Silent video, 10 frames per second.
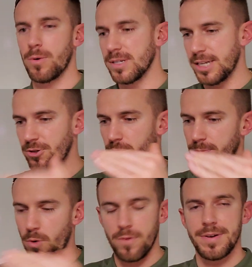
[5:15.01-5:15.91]
I want to send you
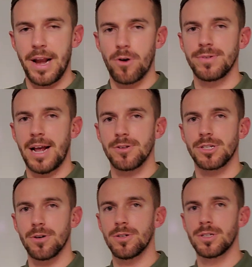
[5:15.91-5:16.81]
more of a narrowed down
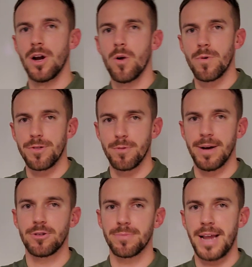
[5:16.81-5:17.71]
search with your
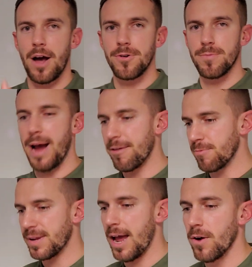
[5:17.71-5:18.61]
bedroom count, your
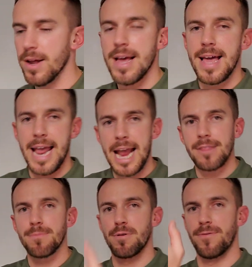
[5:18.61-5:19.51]
bathroom count,
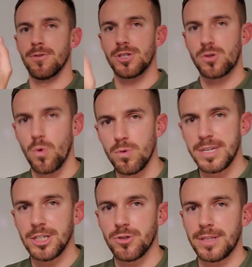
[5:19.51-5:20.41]
and the preferred school
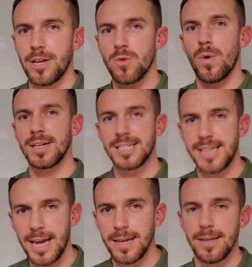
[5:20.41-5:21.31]
district that you want to
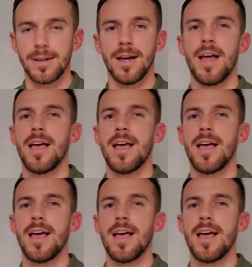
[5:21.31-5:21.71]
stay in.